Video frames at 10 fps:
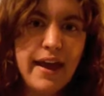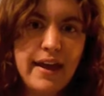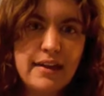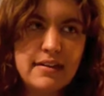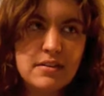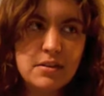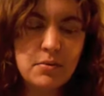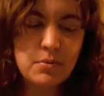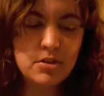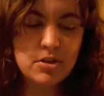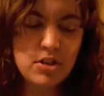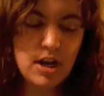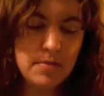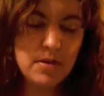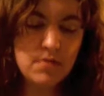and someone will just
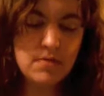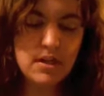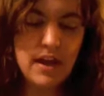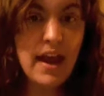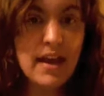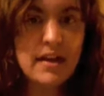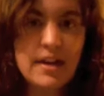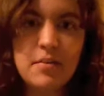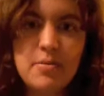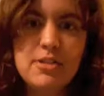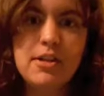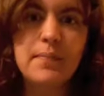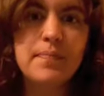stop you and say, hey, can I get a picture?